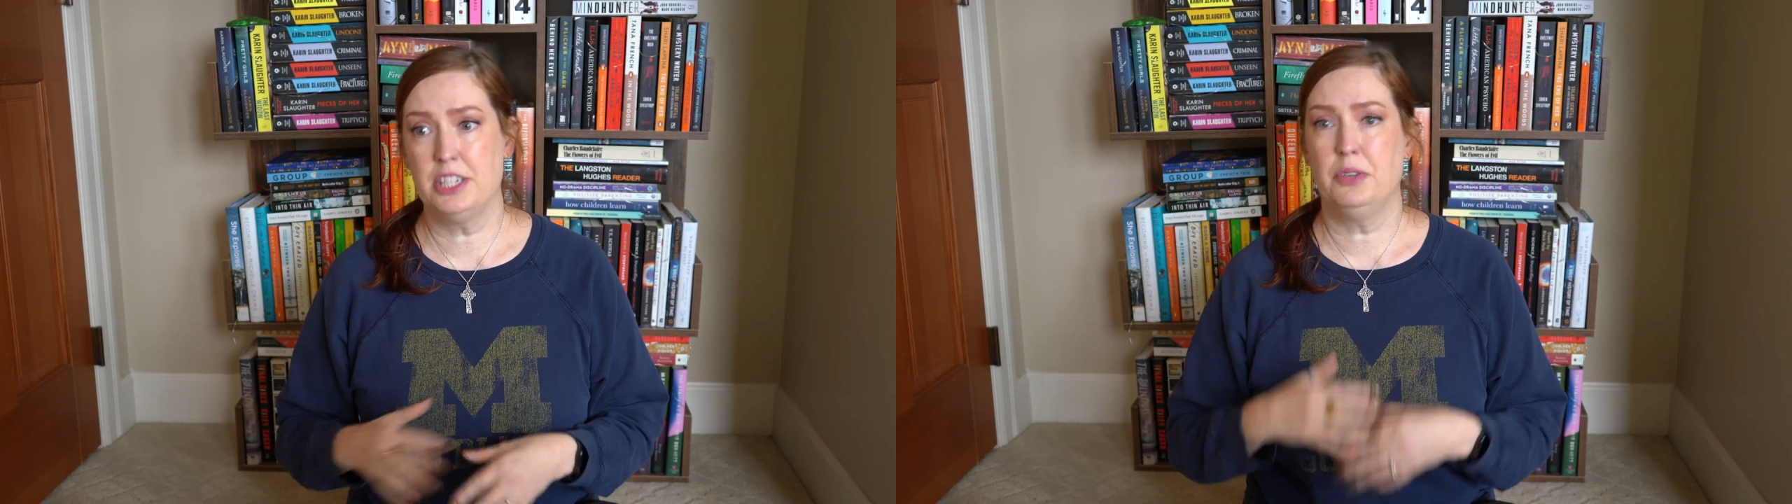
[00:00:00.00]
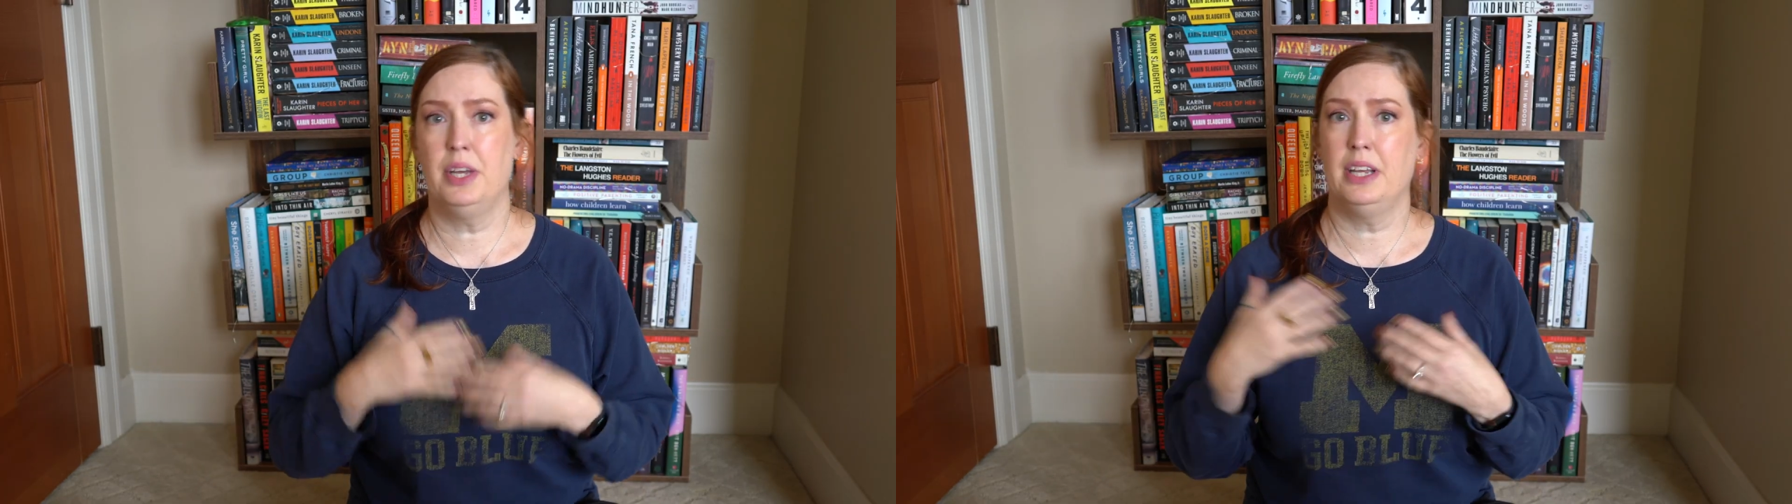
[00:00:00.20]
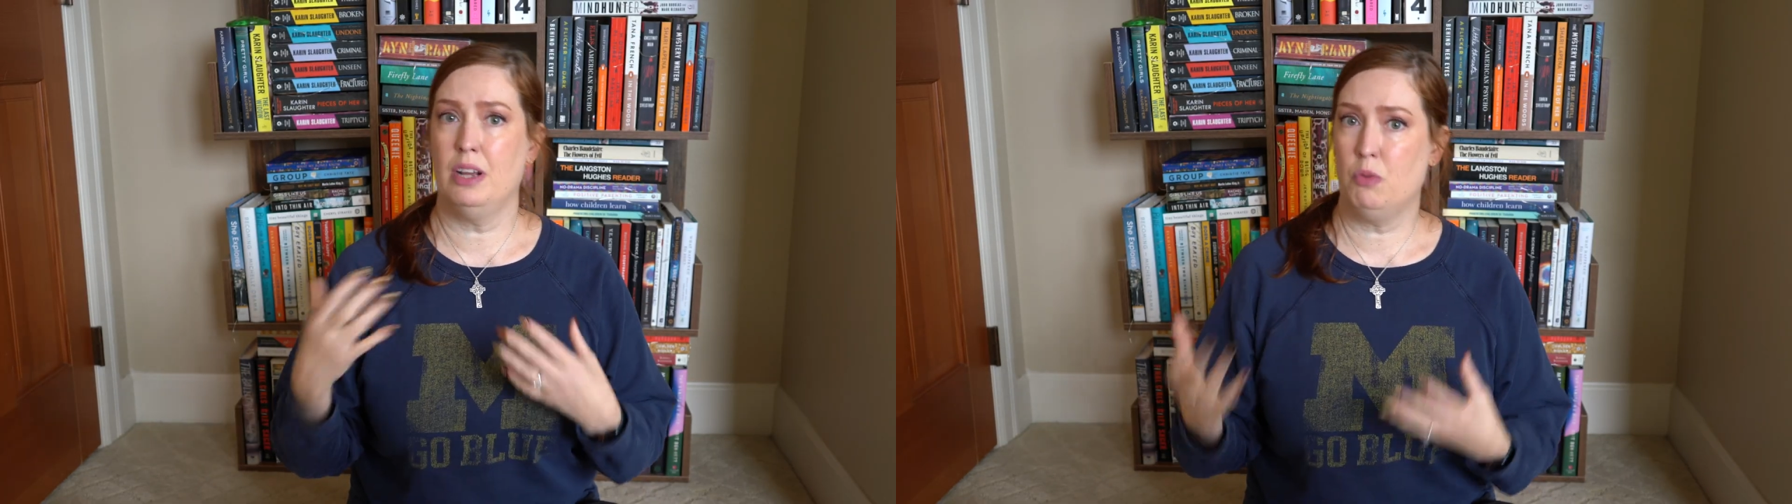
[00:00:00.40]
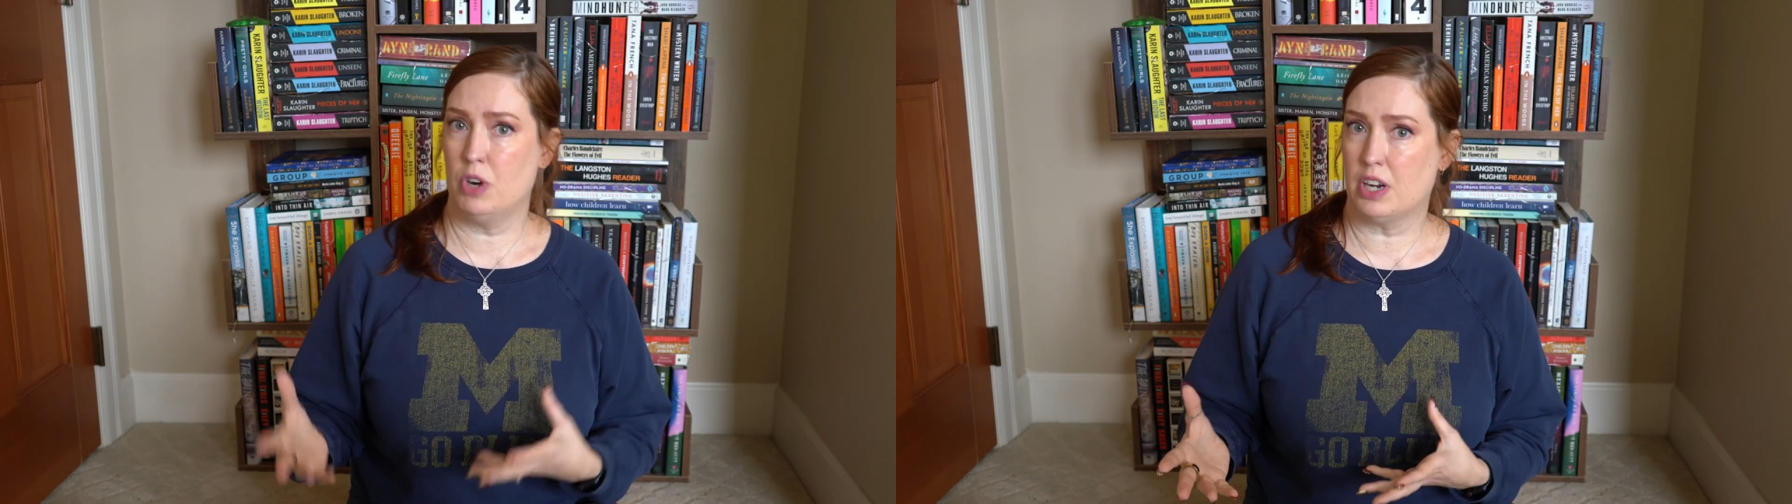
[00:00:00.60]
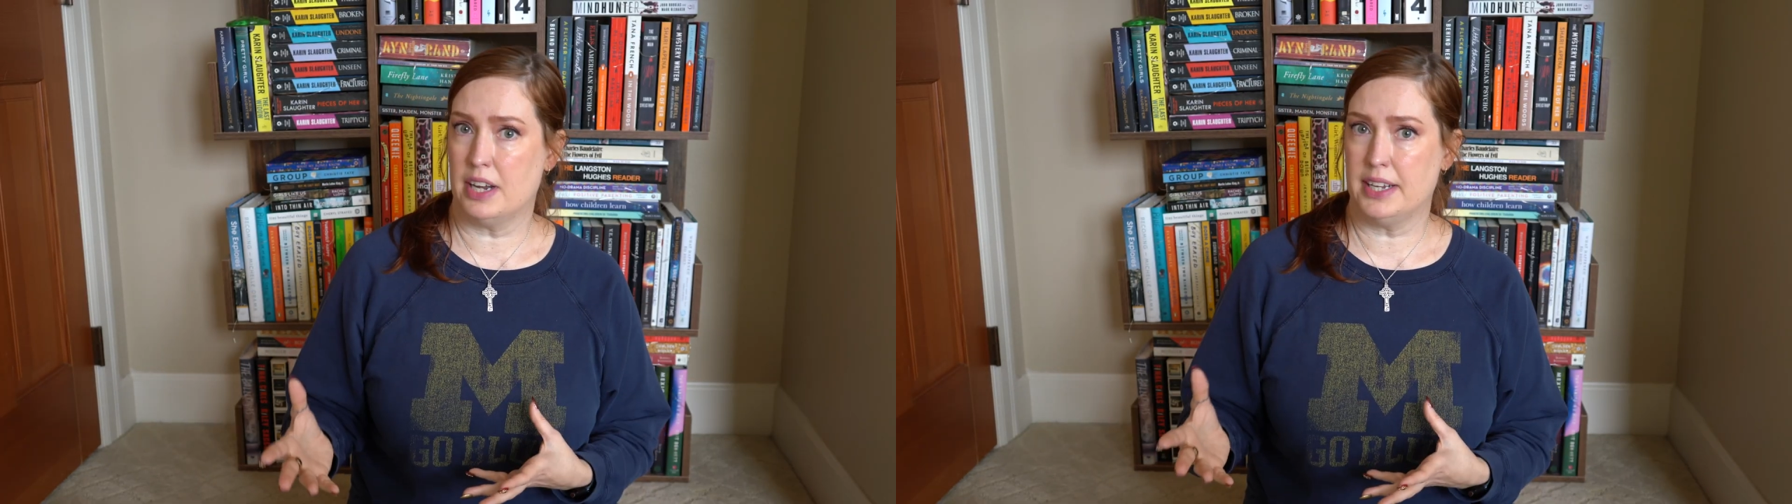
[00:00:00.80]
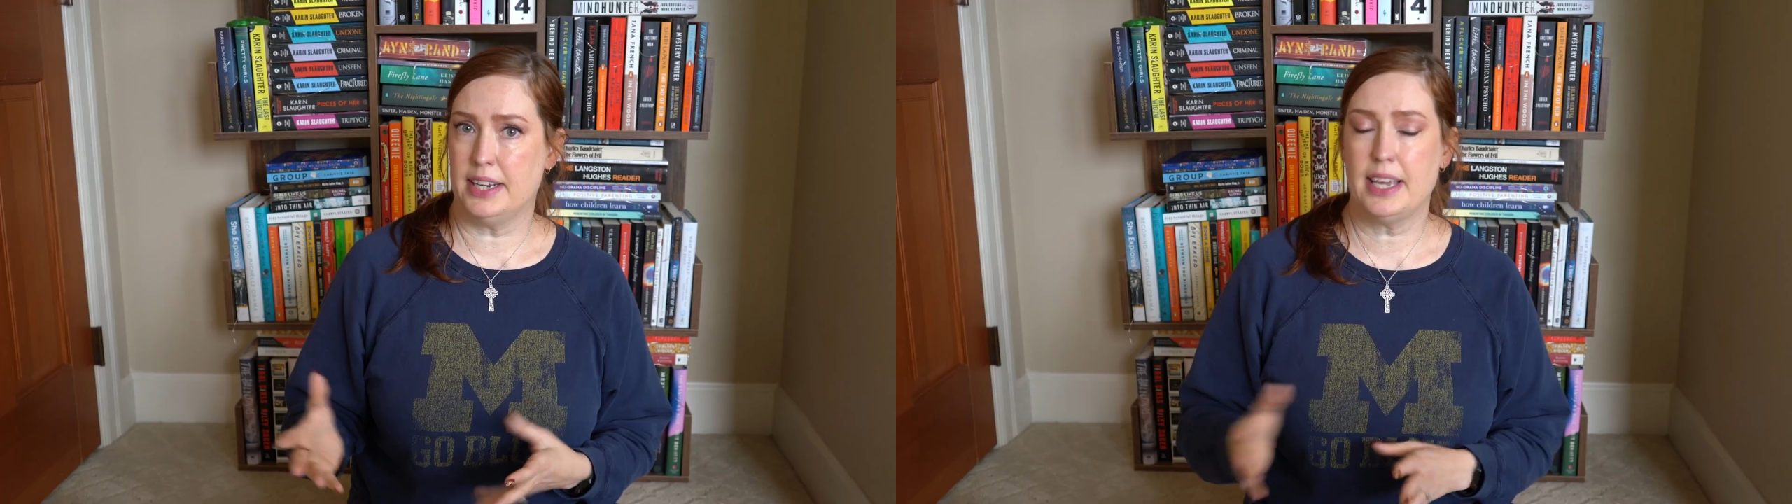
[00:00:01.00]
to it and work on it